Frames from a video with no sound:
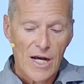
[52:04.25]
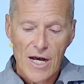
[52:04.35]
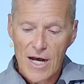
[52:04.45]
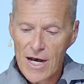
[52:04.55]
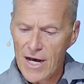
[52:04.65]

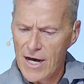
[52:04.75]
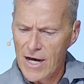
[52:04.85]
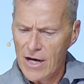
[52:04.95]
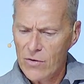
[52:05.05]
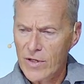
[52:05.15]

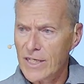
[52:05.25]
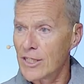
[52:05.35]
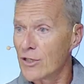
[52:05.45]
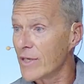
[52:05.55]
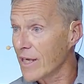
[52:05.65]
uh, we need
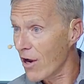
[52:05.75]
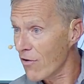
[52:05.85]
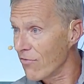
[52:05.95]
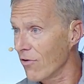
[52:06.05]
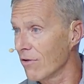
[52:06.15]
to be
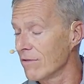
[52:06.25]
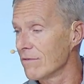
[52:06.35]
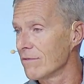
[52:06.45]
careful.